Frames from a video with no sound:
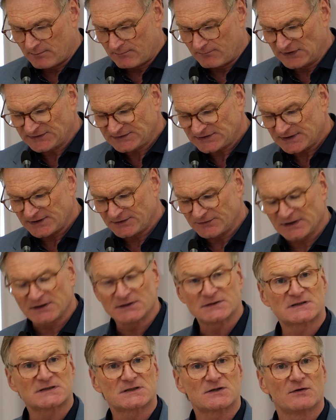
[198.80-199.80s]

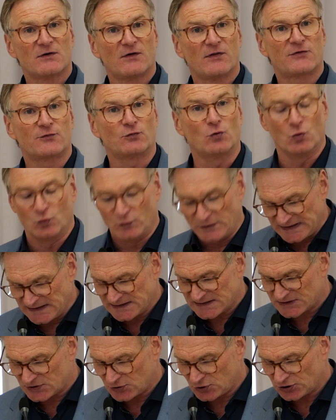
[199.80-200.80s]
materials through
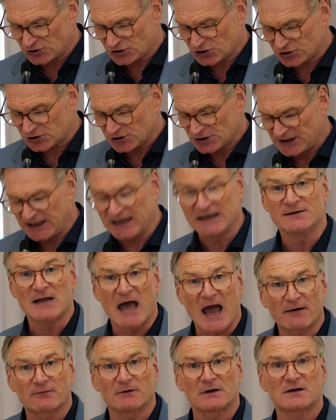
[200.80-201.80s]
research in
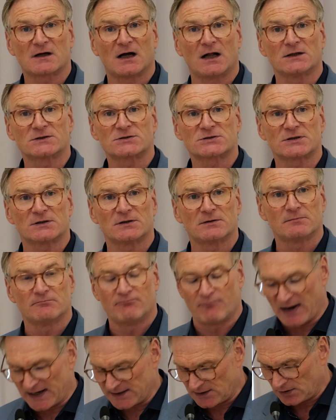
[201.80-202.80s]
agriculture,
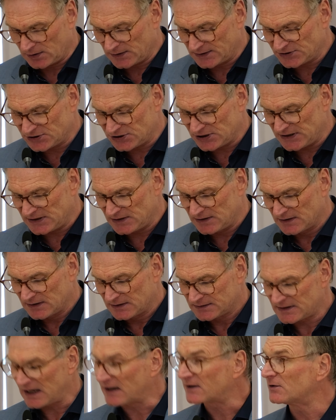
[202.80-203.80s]
biology,
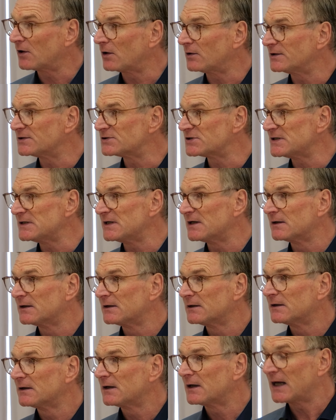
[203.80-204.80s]
technology,
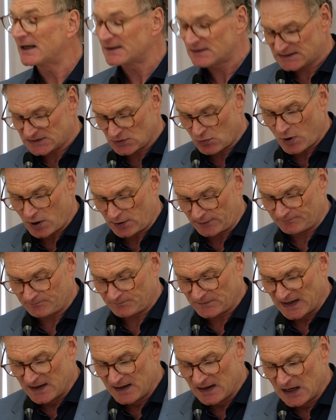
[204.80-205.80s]
and so on,
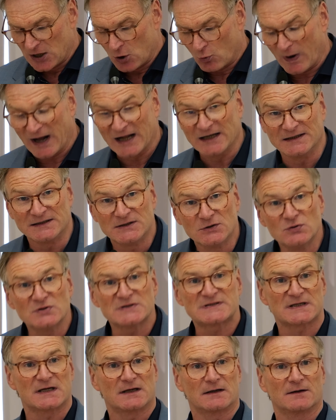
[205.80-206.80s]
while
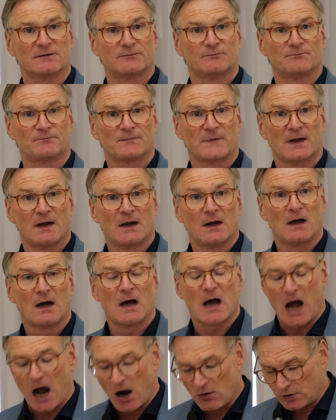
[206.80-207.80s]
using
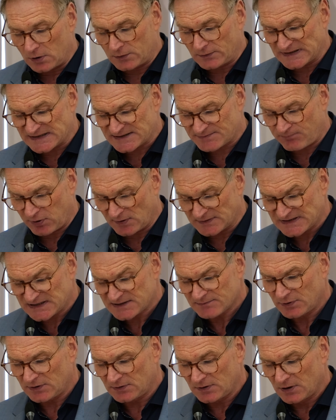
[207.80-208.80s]
our
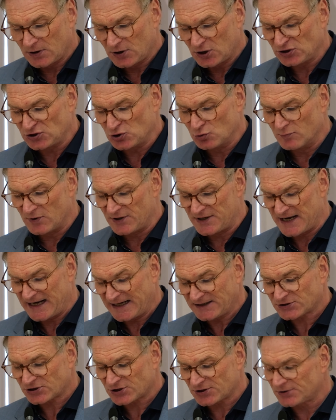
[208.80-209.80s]
responsible human
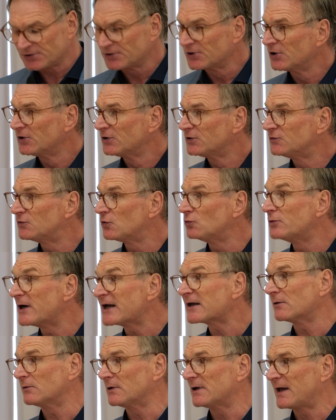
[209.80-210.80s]
nature to
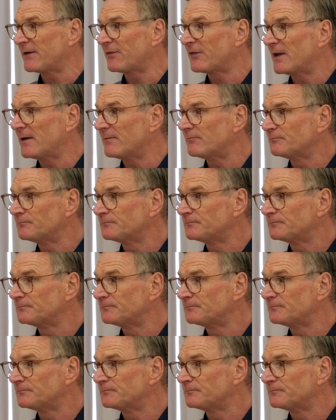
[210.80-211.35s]
regulate them.